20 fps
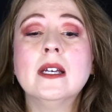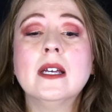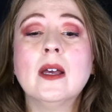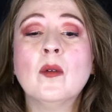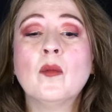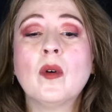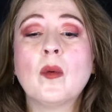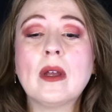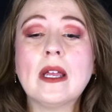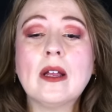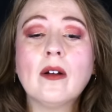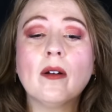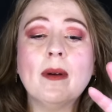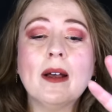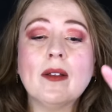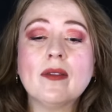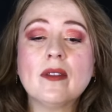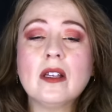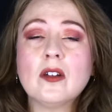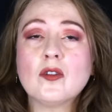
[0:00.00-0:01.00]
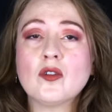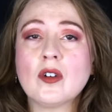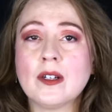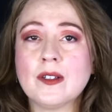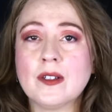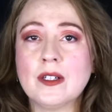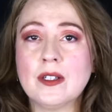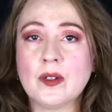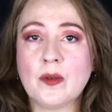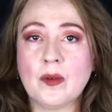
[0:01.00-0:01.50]
And when we hear about the
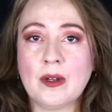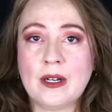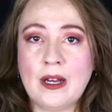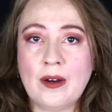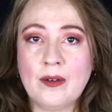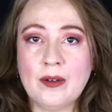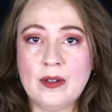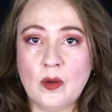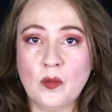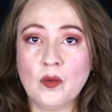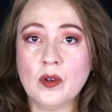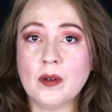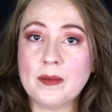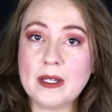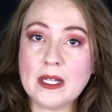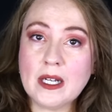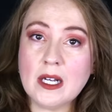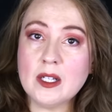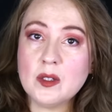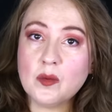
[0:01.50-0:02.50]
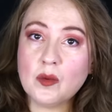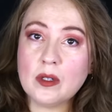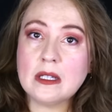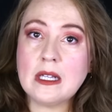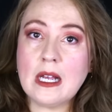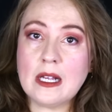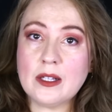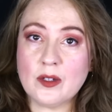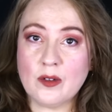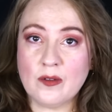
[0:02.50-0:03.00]
atrocities going out in the world, because we're in
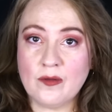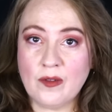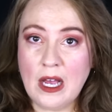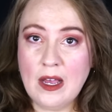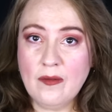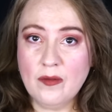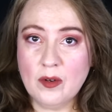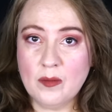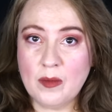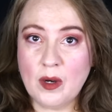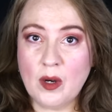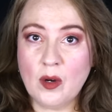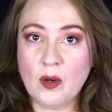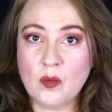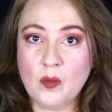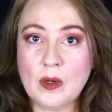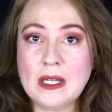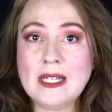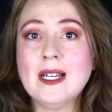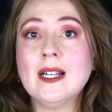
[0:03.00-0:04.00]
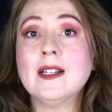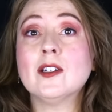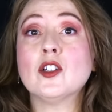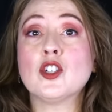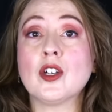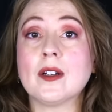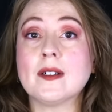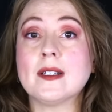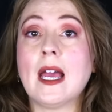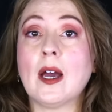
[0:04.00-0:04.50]
that survival mode, we tend to
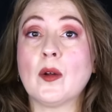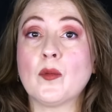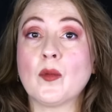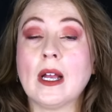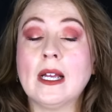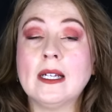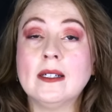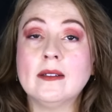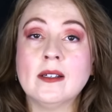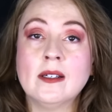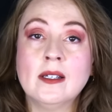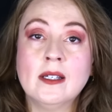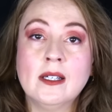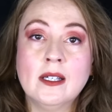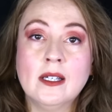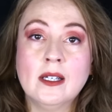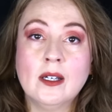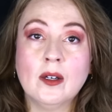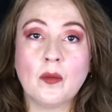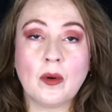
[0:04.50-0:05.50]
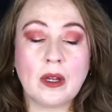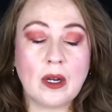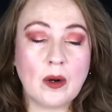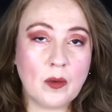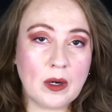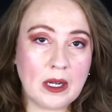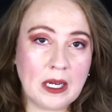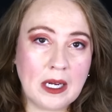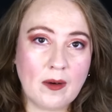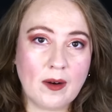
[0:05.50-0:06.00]
shut down, right? We don't
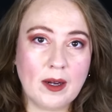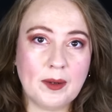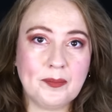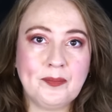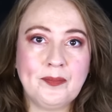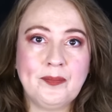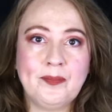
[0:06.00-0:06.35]
want to hear it.